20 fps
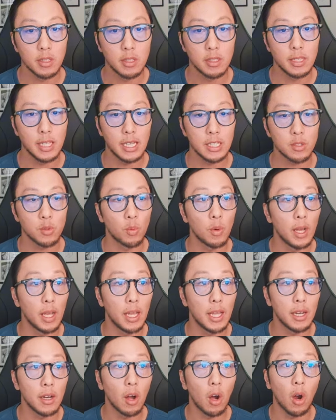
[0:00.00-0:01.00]
that's
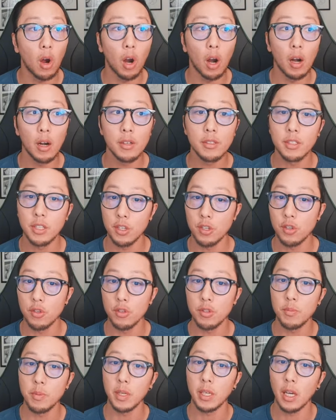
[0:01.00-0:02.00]
when our tissues
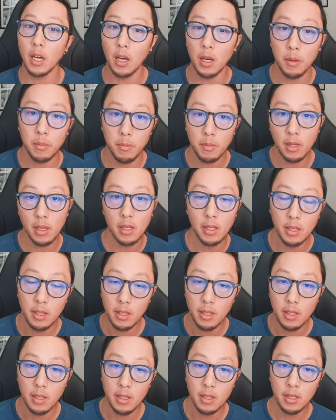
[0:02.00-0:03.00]
become
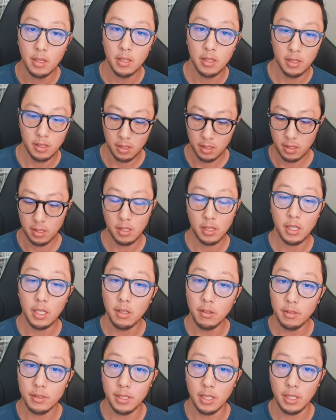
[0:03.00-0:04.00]

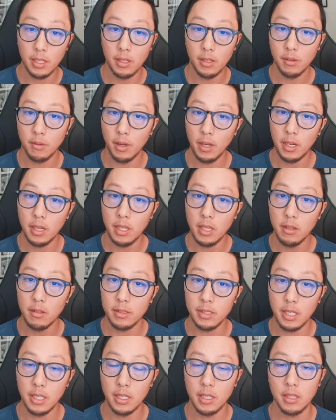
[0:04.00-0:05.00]
irritated, right?
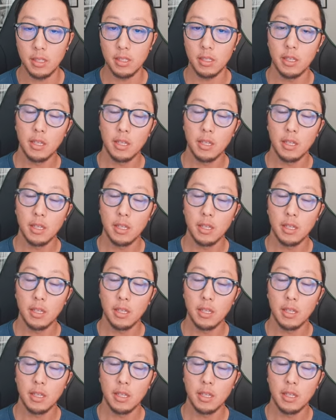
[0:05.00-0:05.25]
Irritated.